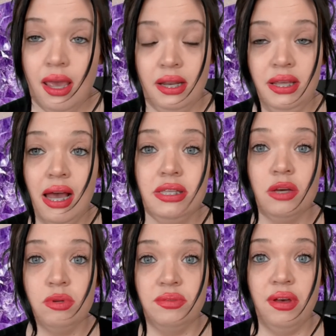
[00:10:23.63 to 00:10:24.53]
And yes,
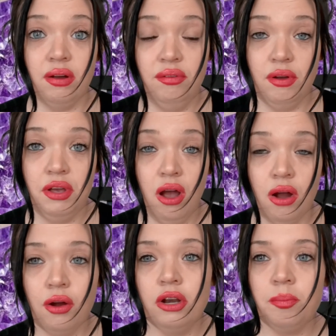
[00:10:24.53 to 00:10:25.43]
it was very, very
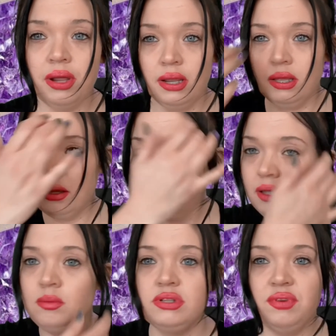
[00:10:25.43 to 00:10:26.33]
hard, but
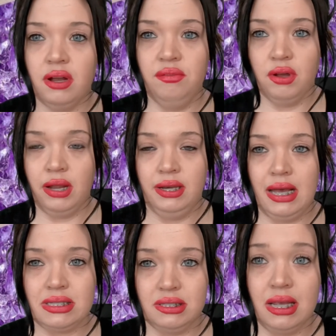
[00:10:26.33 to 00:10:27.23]
it was very, very
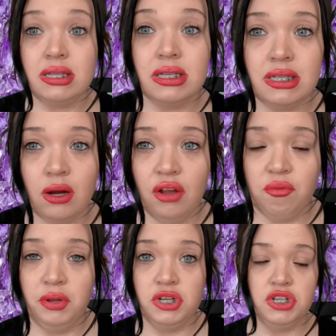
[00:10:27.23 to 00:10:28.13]
necessary
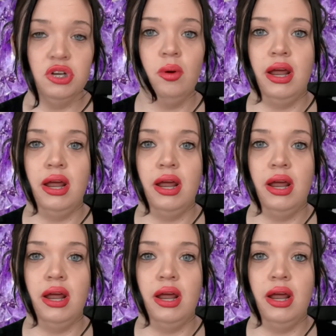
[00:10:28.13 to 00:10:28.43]
for me to do.